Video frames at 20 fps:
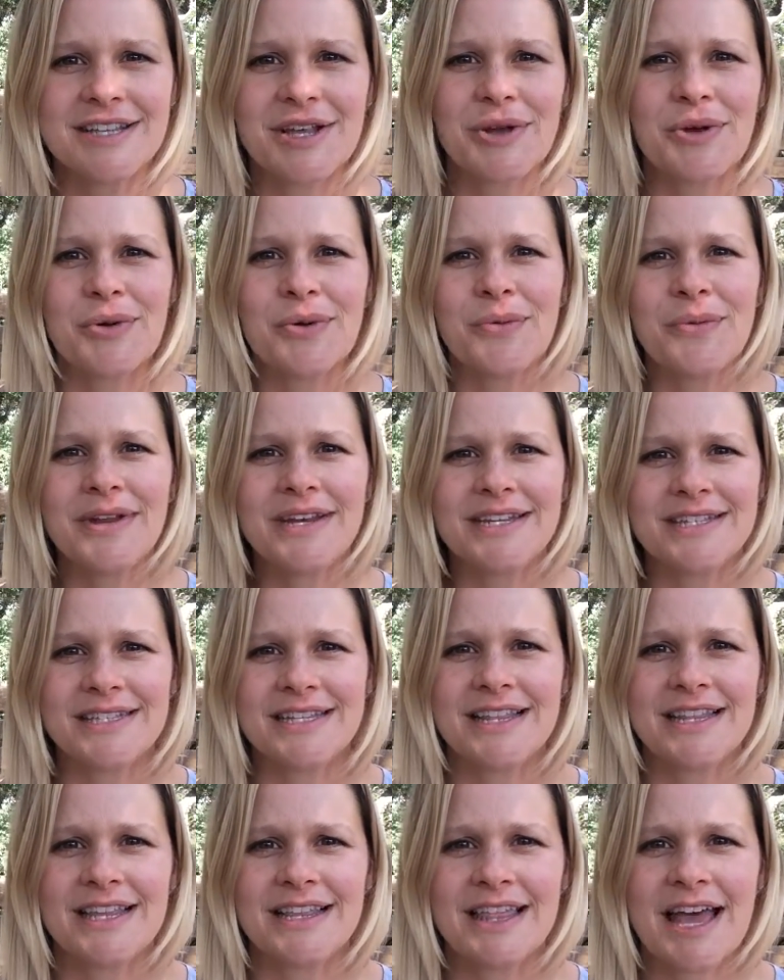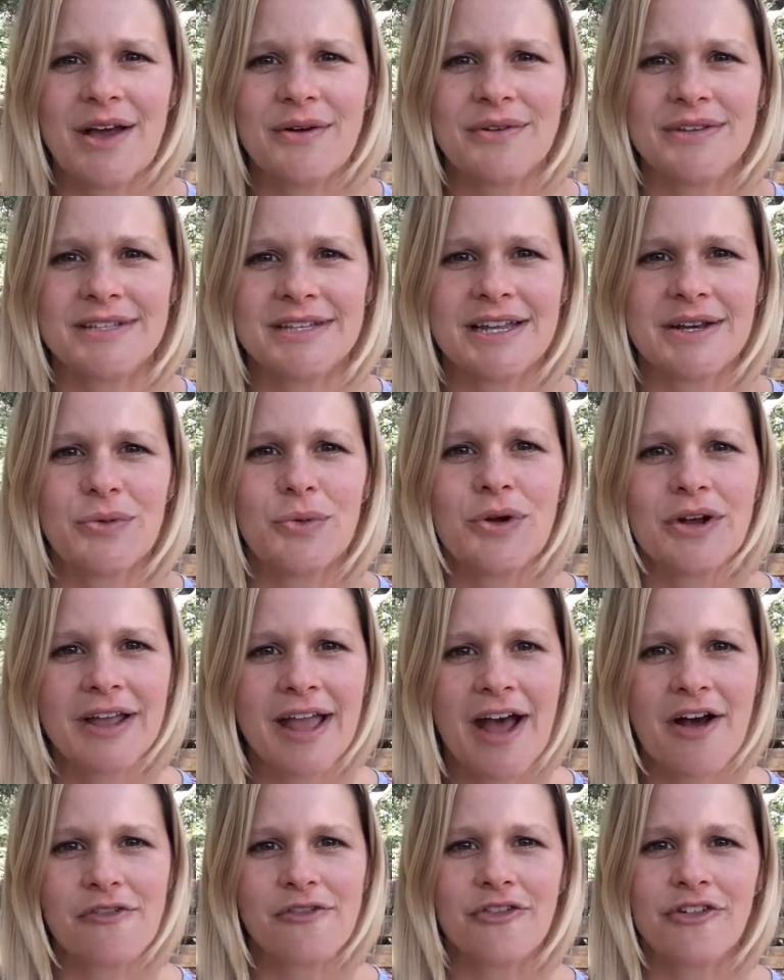So we just didn't think that was going to work
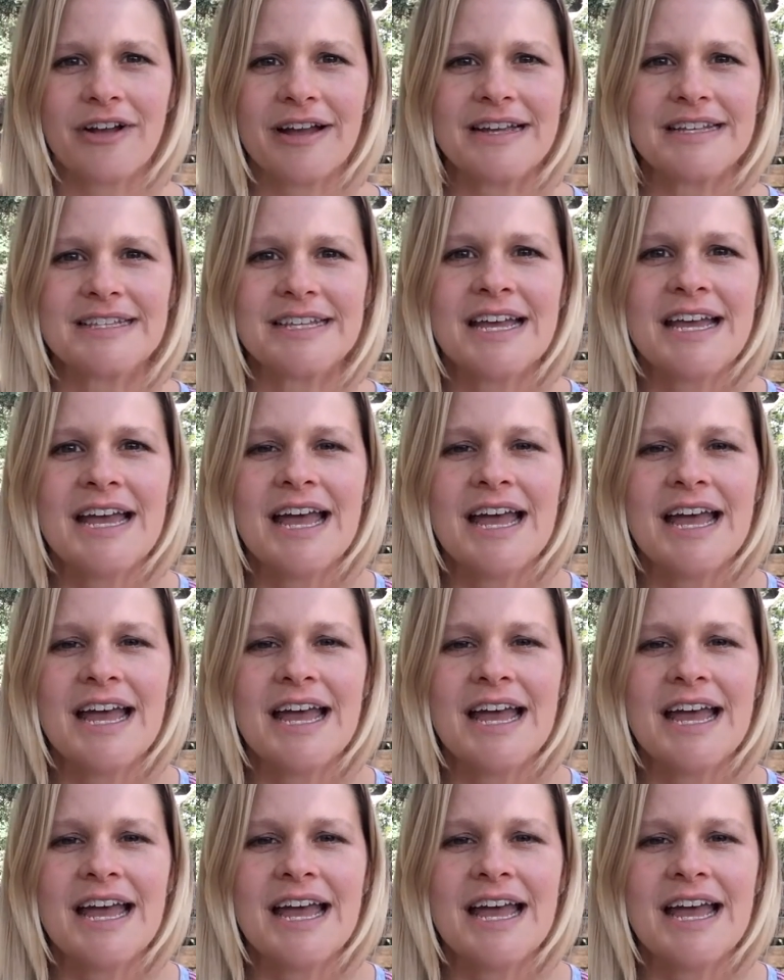out for us.